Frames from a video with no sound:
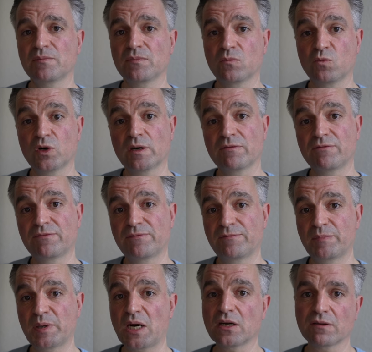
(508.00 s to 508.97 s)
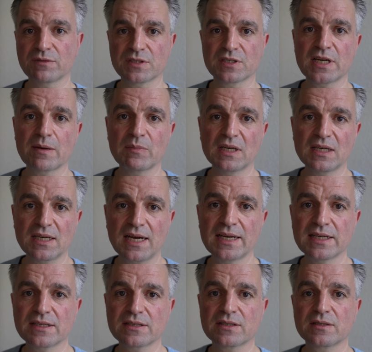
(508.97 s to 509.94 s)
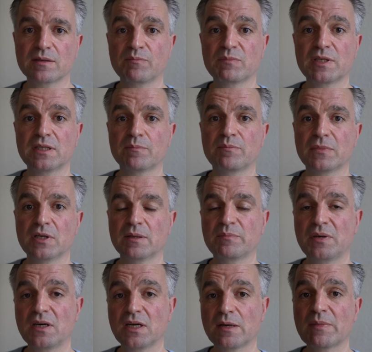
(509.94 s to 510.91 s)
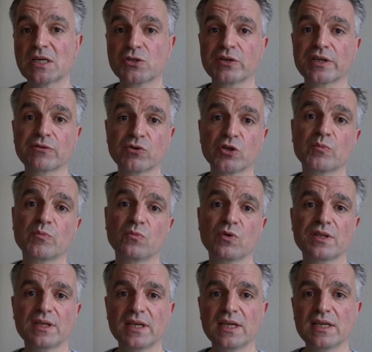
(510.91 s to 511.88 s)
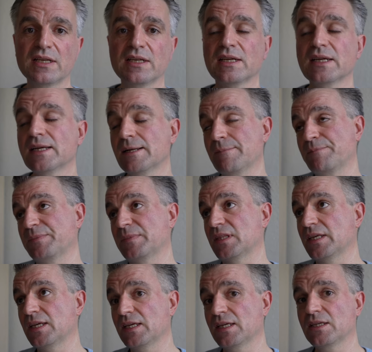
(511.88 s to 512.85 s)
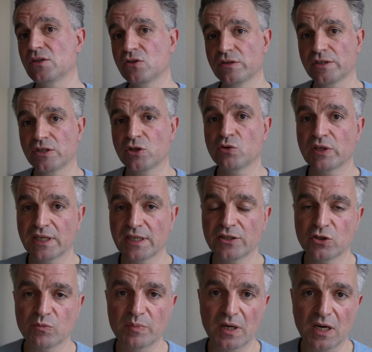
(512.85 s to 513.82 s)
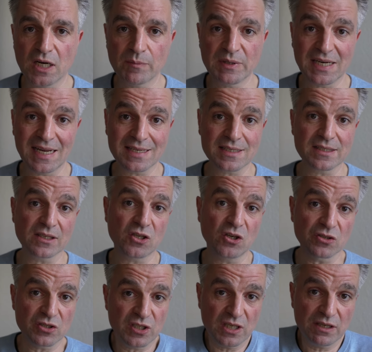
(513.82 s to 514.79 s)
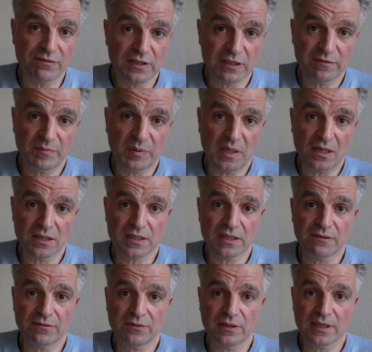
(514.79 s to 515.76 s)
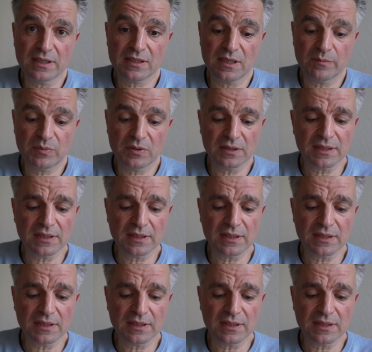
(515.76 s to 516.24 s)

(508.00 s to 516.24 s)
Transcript: were part of the same alliance, the parliamentary group within the EU Parliament, as the Conservative Party, for example.